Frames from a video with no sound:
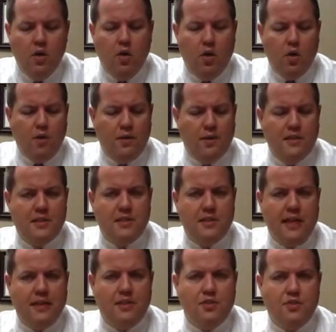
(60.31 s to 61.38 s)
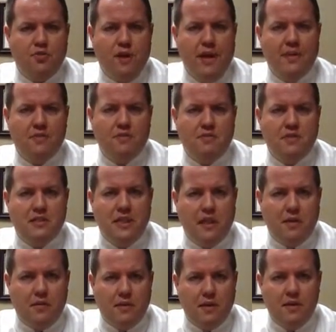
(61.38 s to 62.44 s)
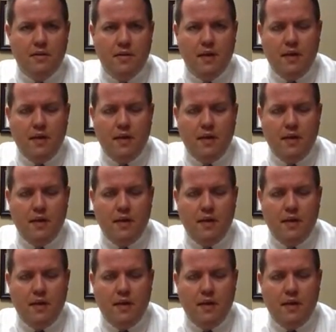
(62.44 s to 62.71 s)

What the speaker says: or the strands of celery.